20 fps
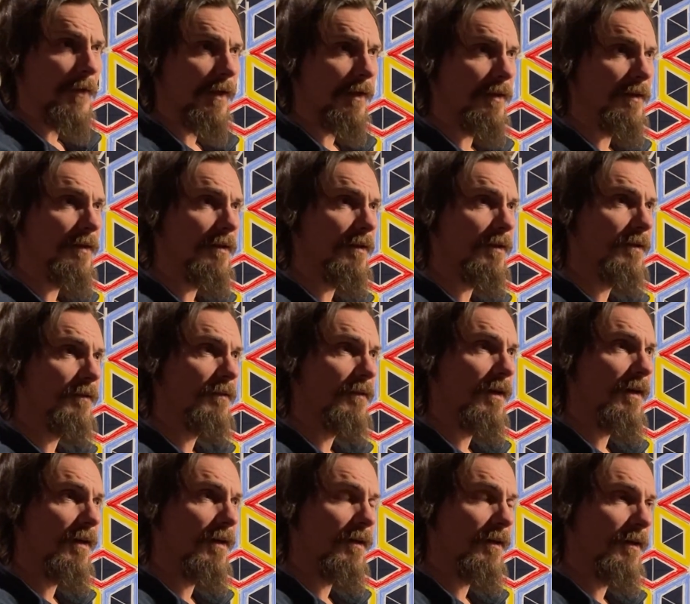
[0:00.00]
here and
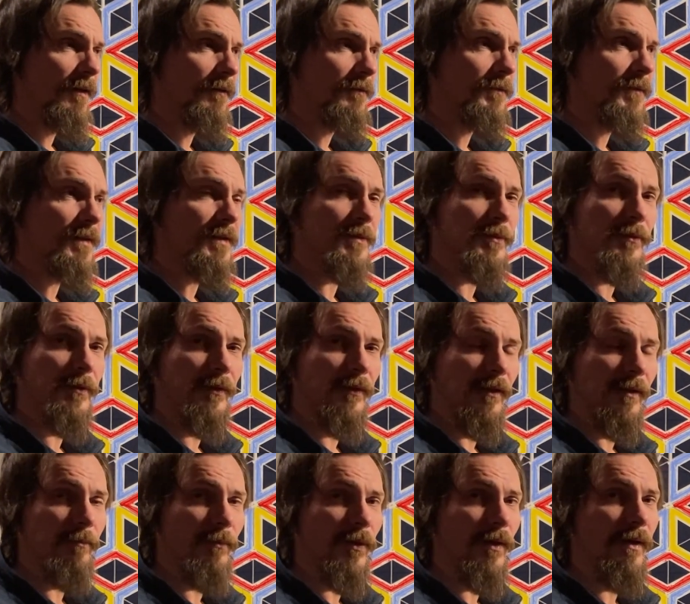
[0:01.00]
there if it's
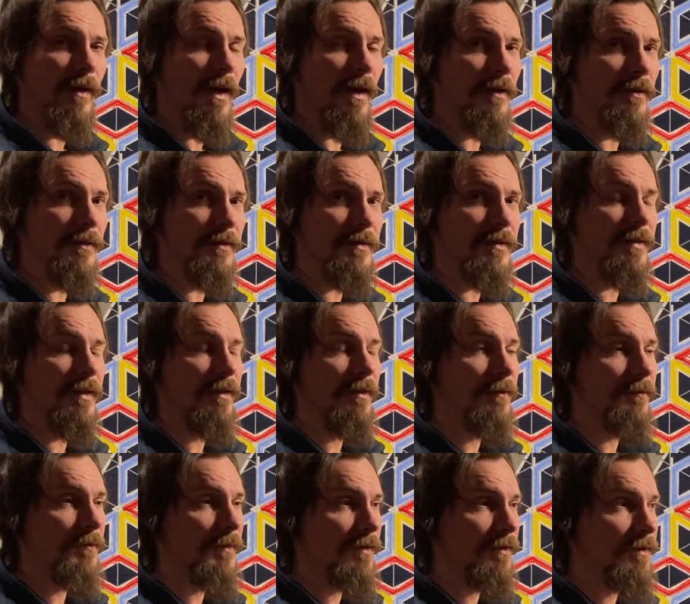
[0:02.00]
really pronounced and
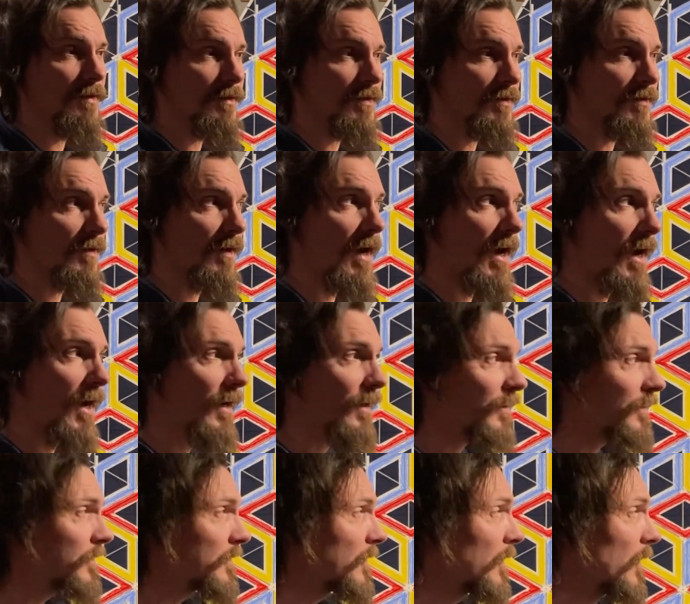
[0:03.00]
if it
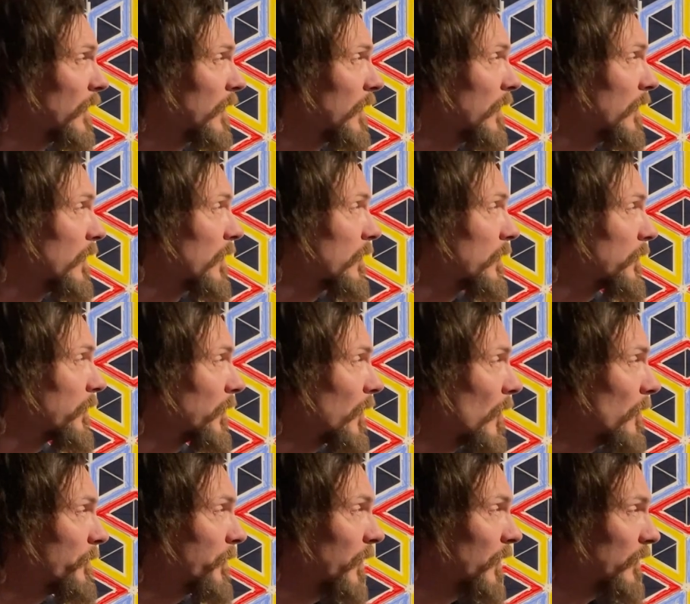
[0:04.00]
distracts
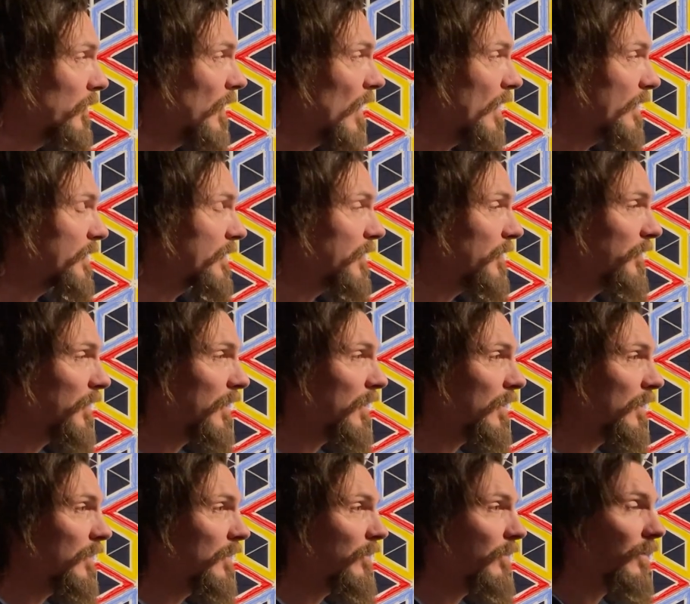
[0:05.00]
from the rest of
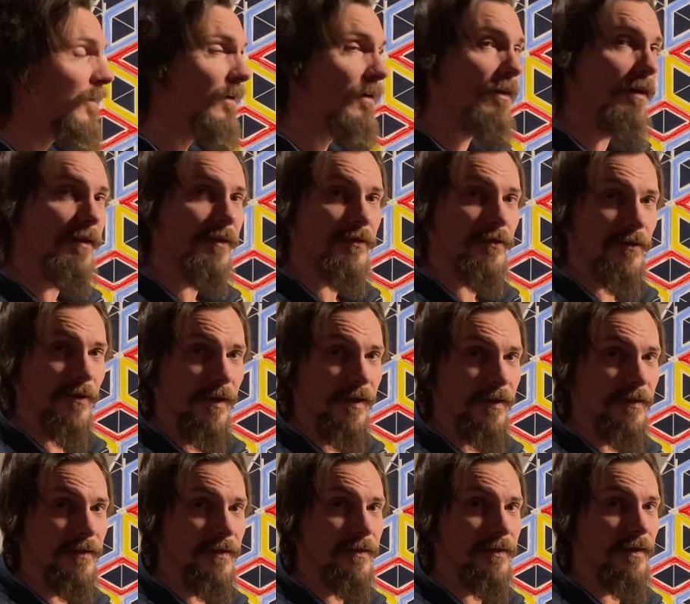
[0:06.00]
it. There are
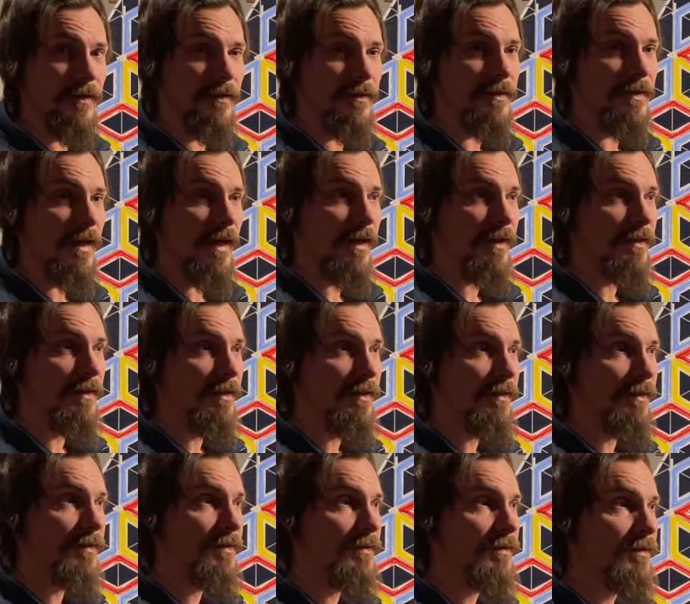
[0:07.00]
tricks and
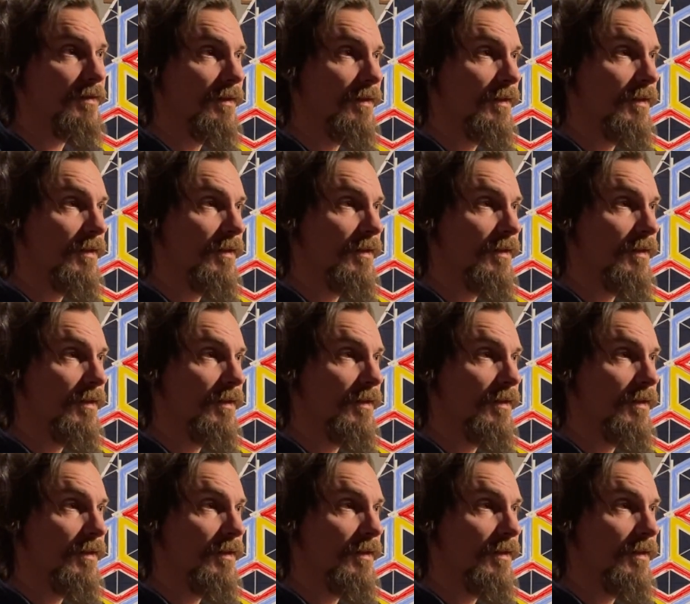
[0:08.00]
techniques